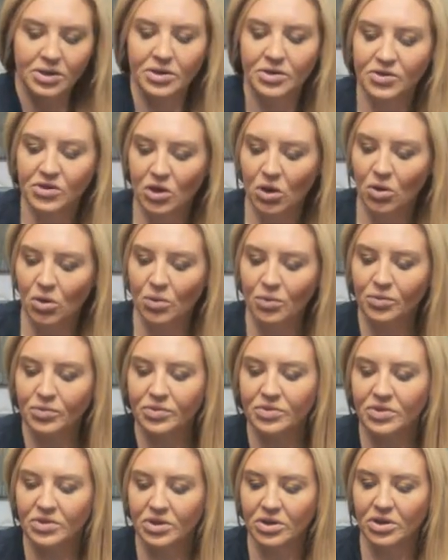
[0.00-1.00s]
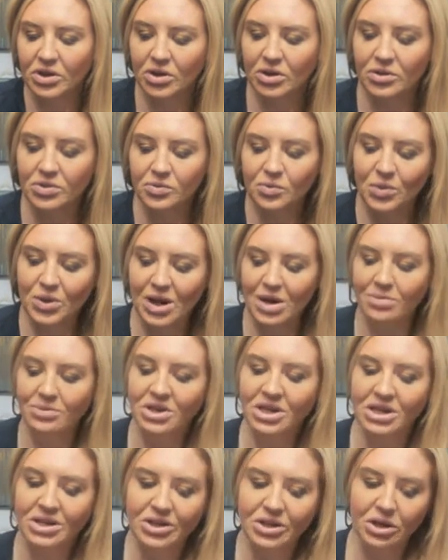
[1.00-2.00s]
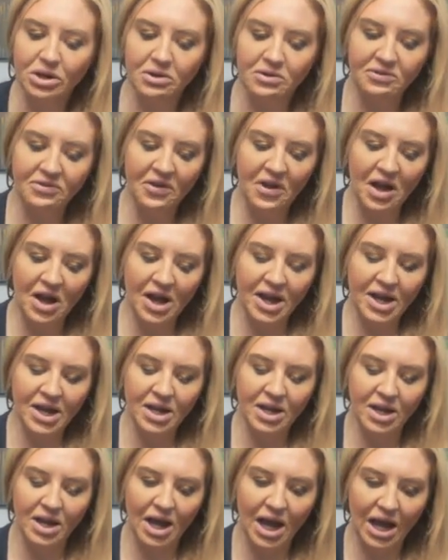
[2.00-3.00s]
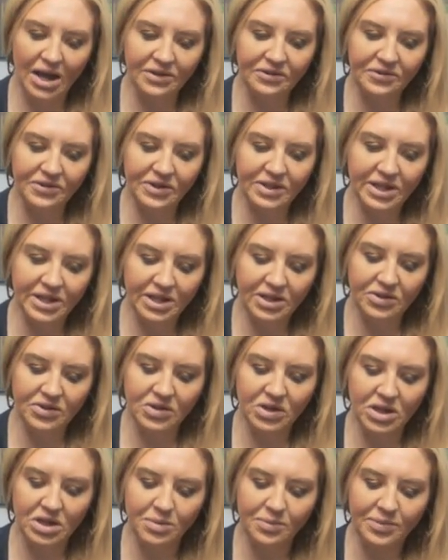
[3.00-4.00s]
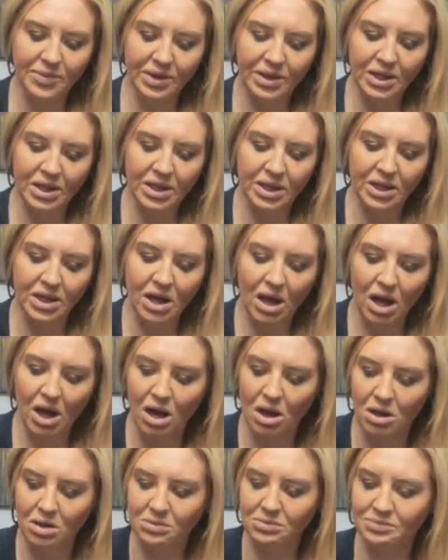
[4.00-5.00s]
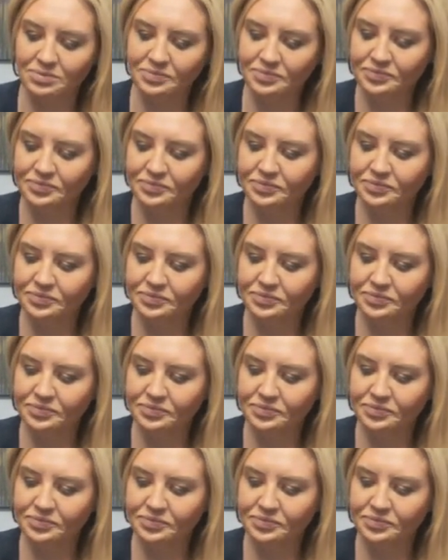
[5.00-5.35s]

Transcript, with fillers: So the what I'm going to clarify, I feel like it's going to be um,